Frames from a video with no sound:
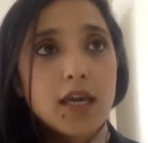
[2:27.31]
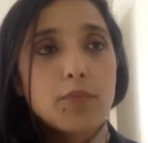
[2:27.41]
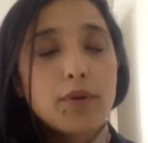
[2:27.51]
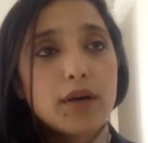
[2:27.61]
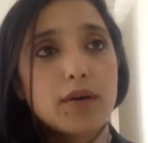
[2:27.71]

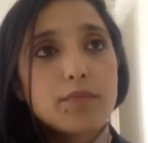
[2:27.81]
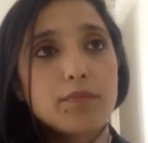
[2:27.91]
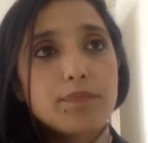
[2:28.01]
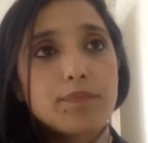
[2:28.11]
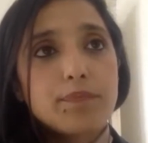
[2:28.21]
But
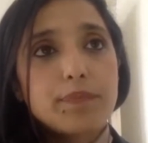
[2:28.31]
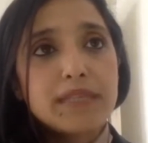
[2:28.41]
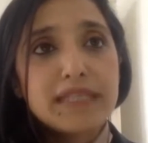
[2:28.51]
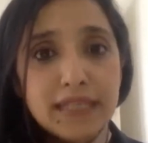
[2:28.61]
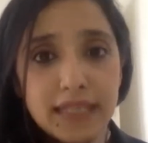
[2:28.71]

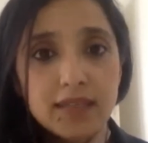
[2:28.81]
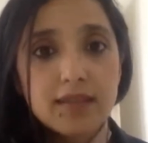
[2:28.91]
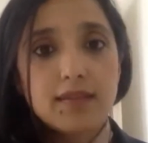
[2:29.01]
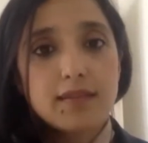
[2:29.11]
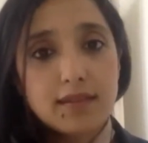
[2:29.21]
beneath
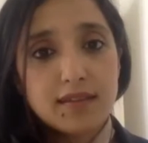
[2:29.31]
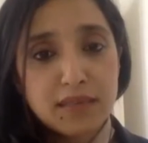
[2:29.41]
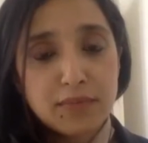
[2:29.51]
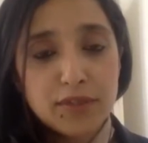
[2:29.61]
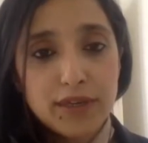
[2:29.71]
the
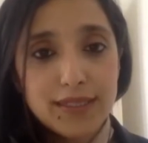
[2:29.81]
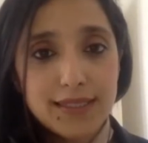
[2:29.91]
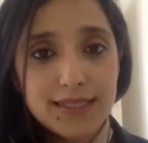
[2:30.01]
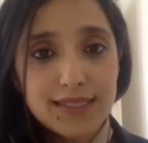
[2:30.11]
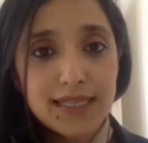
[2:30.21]

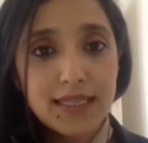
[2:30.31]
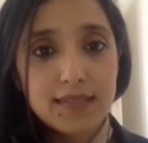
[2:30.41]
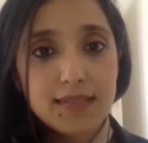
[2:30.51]
democratic state,